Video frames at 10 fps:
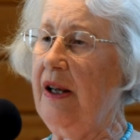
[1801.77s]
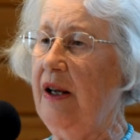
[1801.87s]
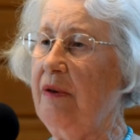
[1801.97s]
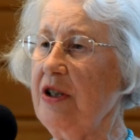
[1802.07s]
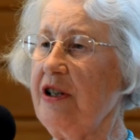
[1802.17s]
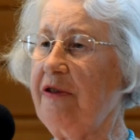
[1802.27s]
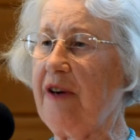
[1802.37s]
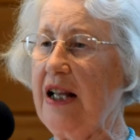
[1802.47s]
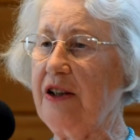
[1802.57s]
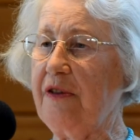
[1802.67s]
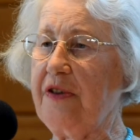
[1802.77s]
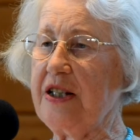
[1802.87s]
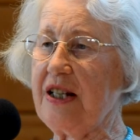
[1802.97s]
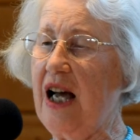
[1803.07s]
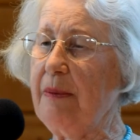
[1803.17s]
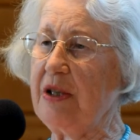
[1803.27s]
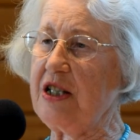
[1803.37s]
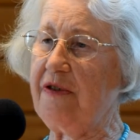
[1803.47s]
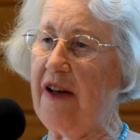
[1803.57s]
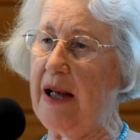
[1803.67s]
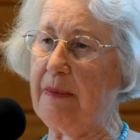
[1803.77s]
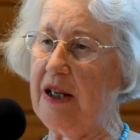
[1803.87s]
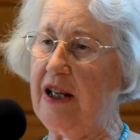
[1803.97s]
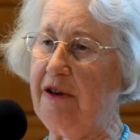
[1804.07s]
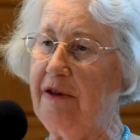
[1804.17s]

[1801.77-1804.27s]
was a friend of the Simons family,